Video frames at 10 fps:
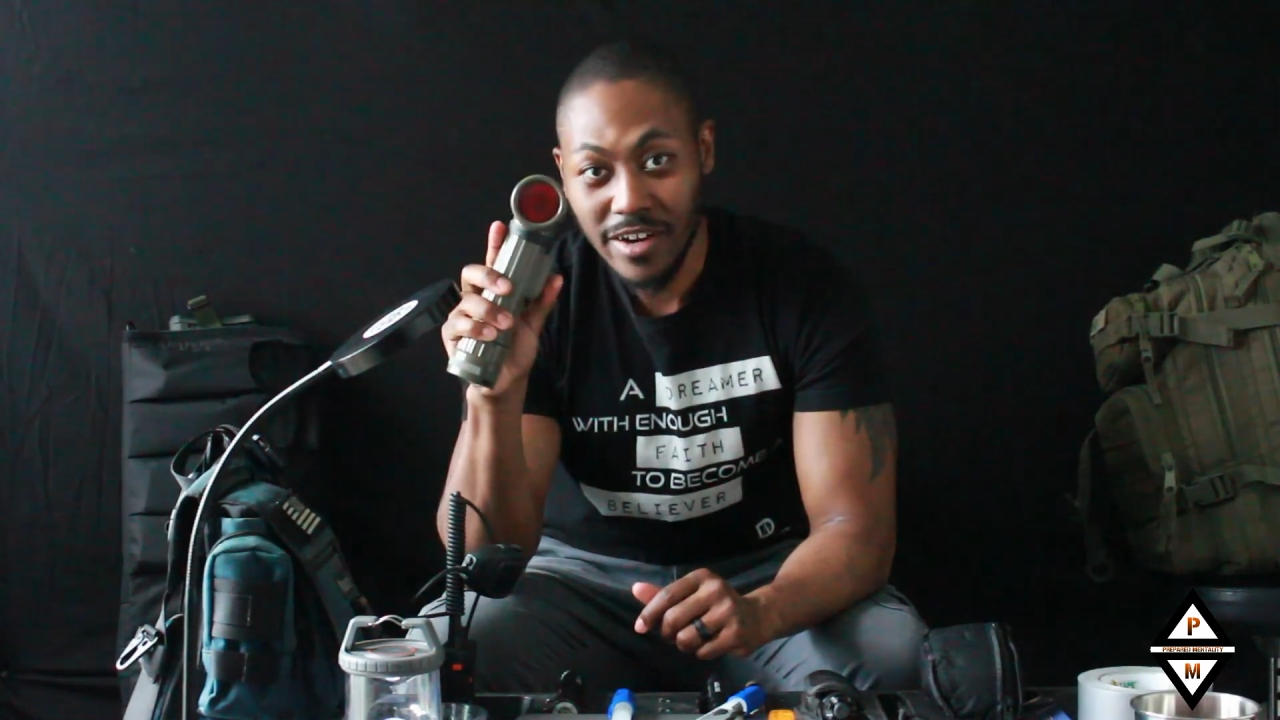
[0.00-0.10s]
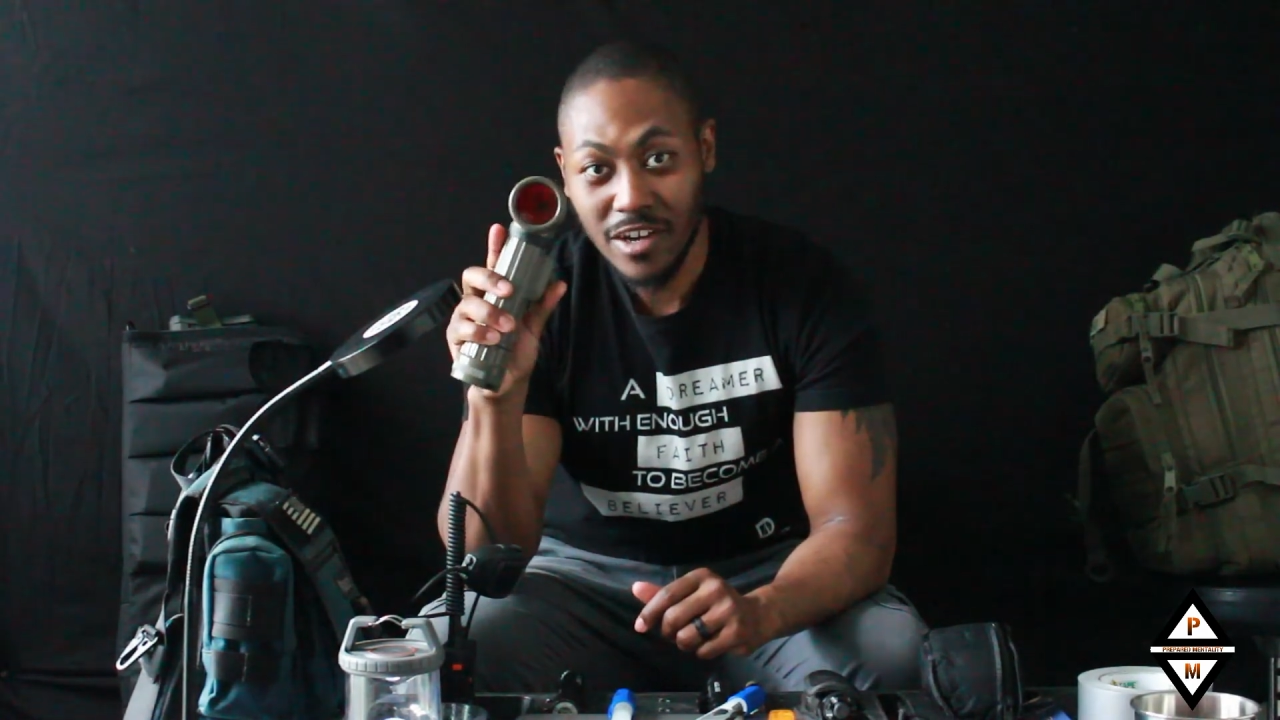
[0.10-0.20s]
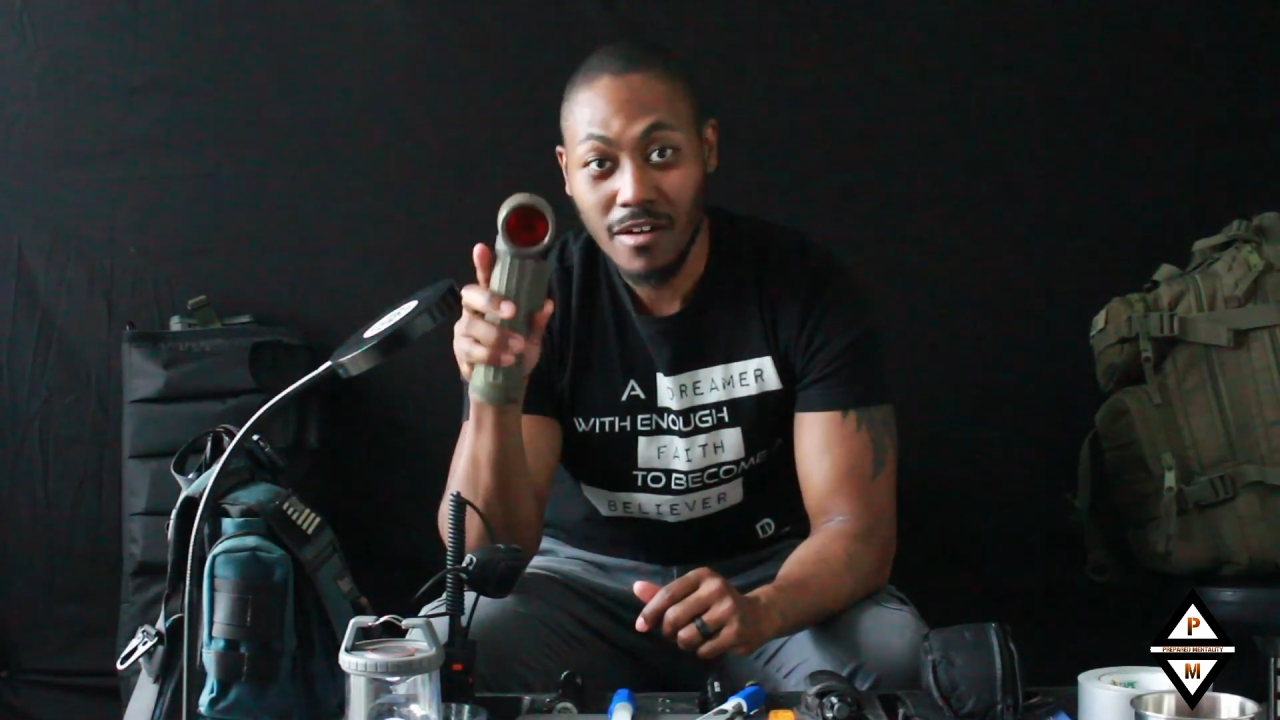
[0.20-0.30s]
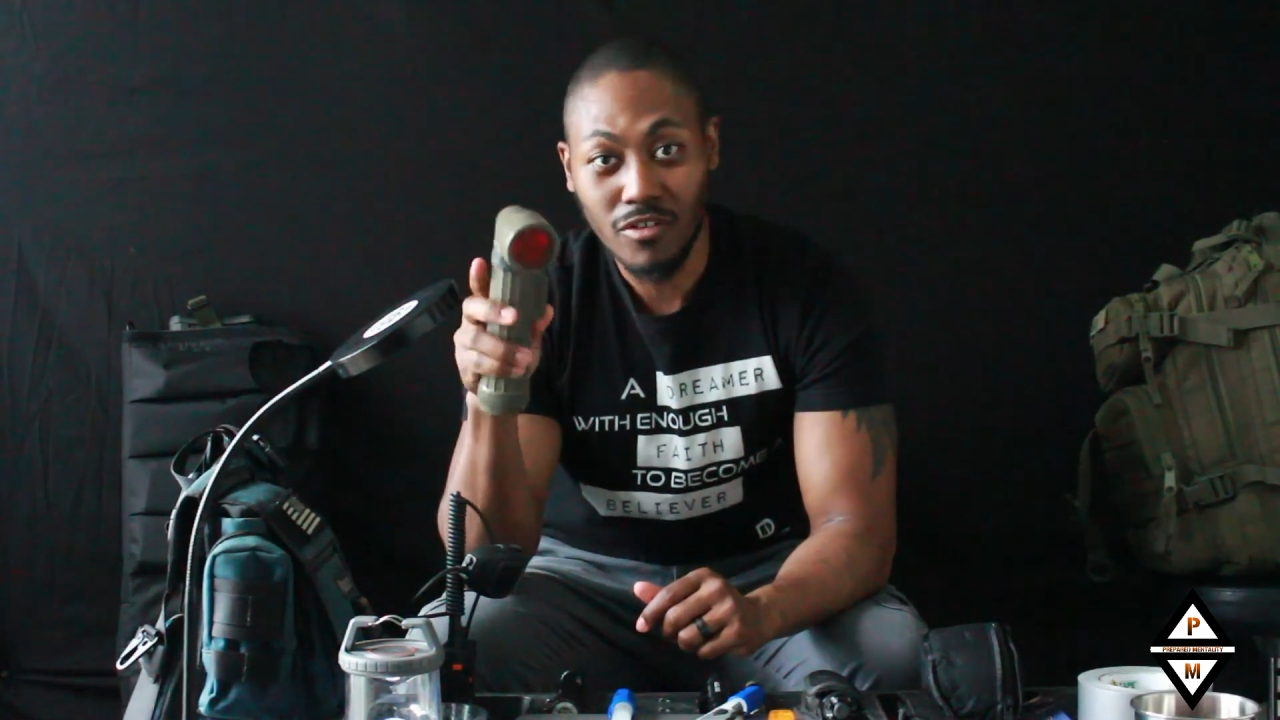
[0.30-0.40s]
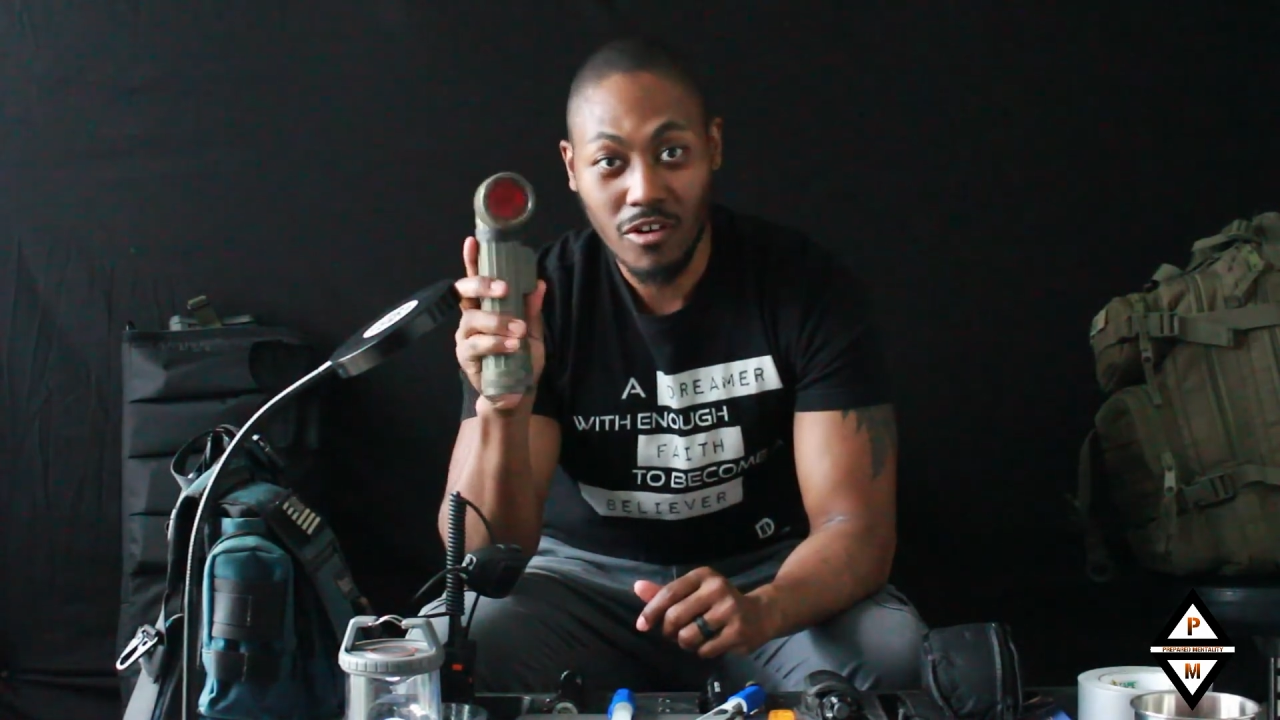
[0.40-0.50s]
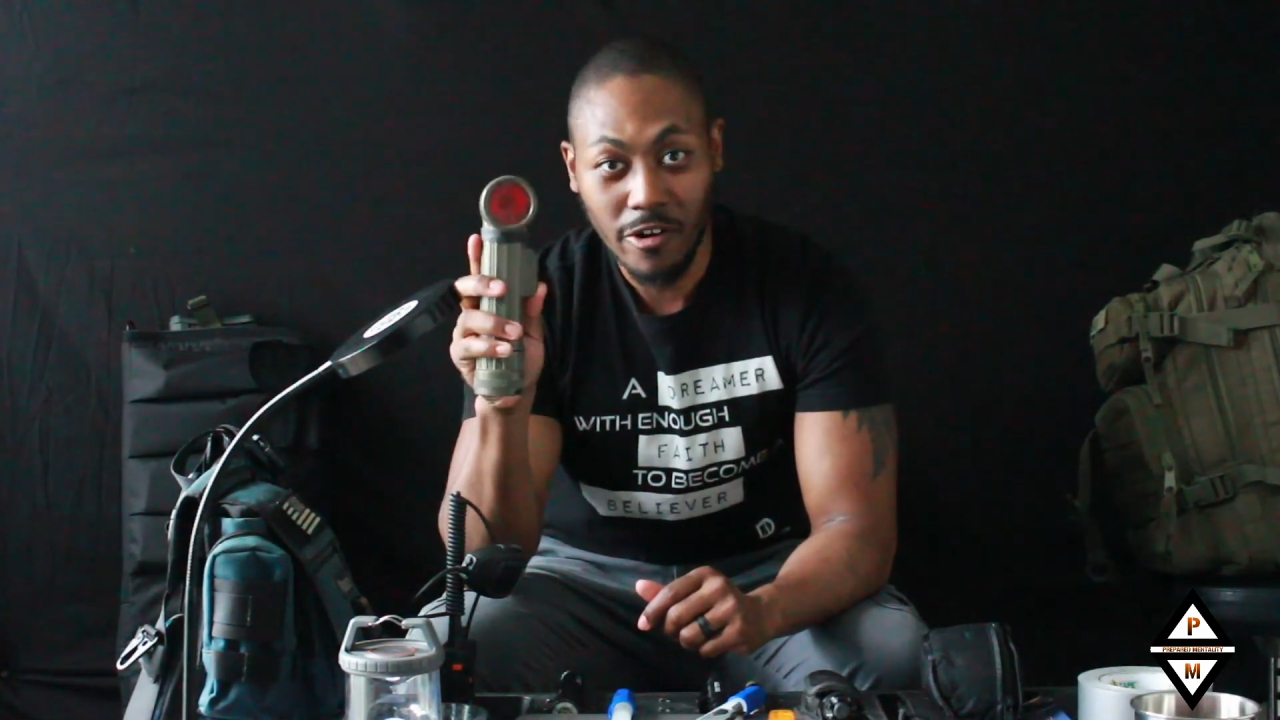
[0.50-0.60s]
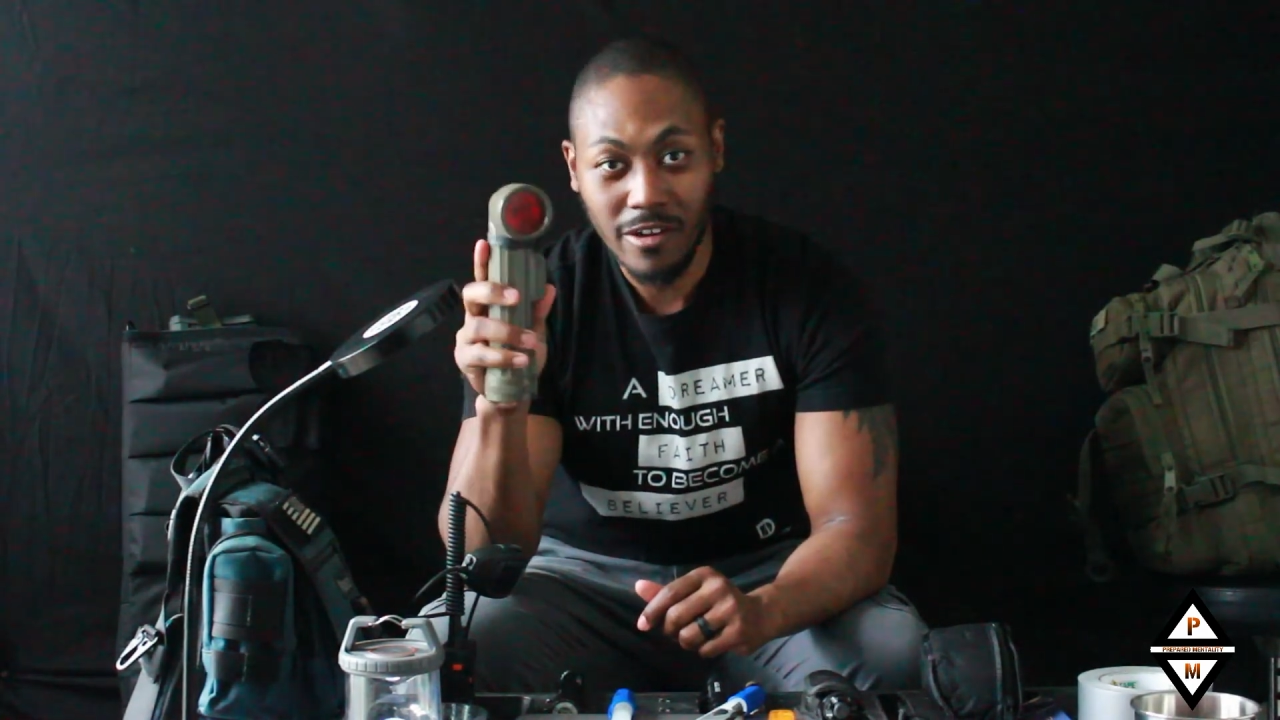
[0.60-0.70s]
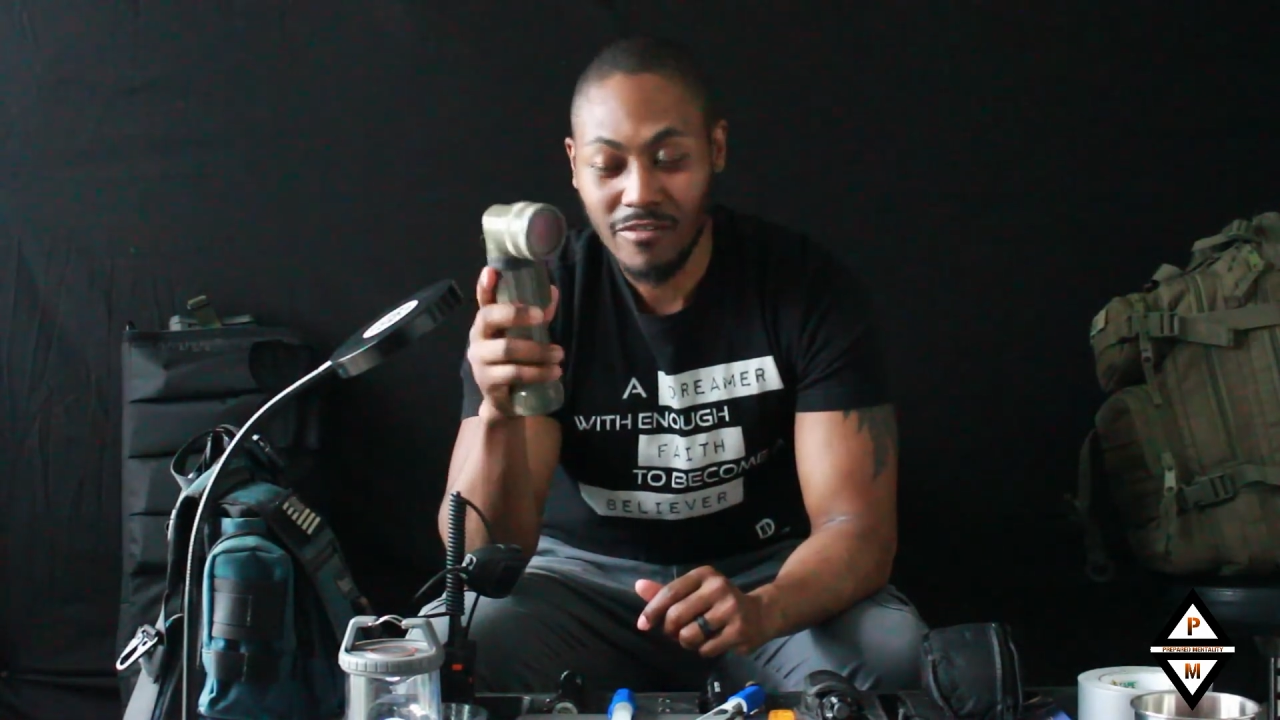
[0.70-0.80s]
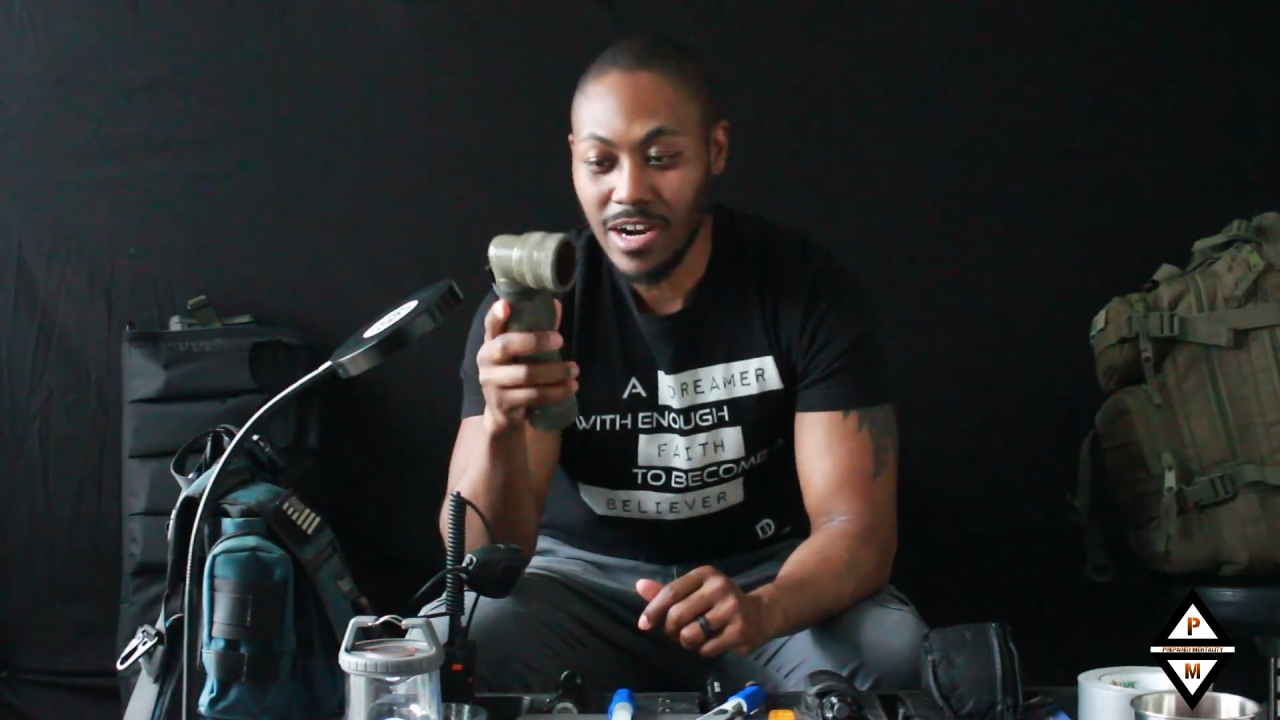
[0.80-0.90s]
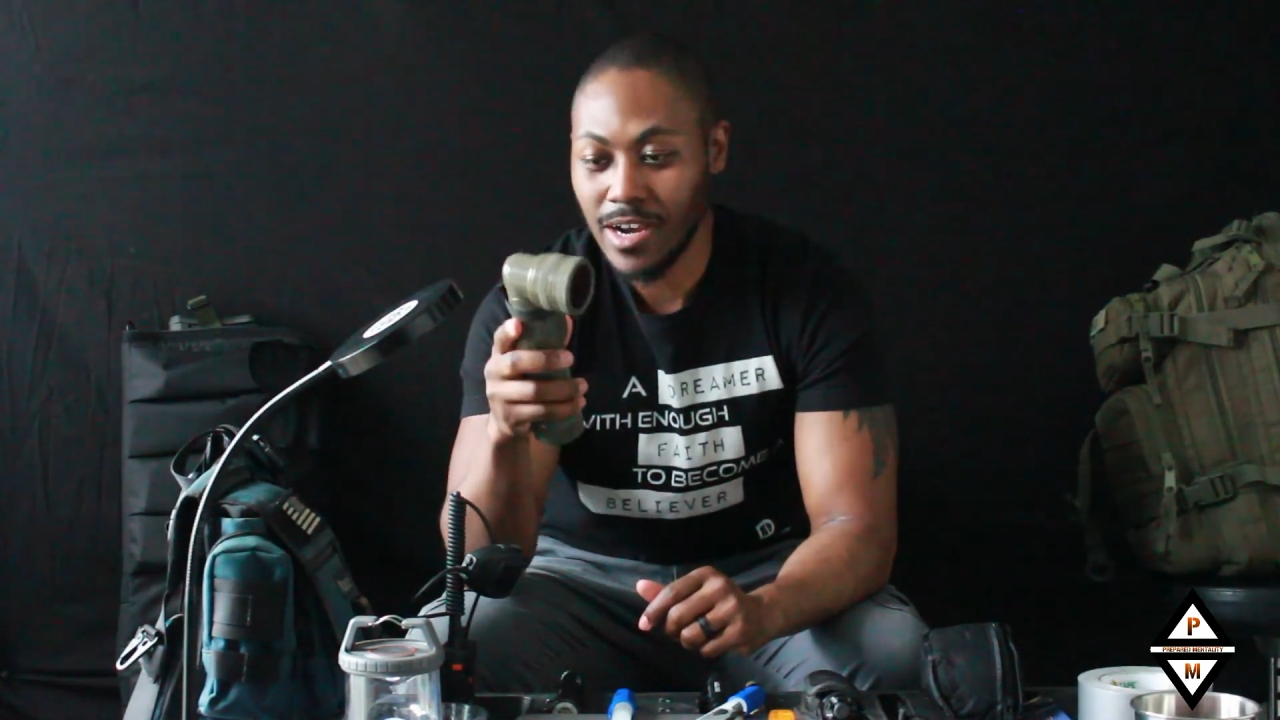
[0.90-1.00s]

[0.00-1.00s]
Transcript: cover on it right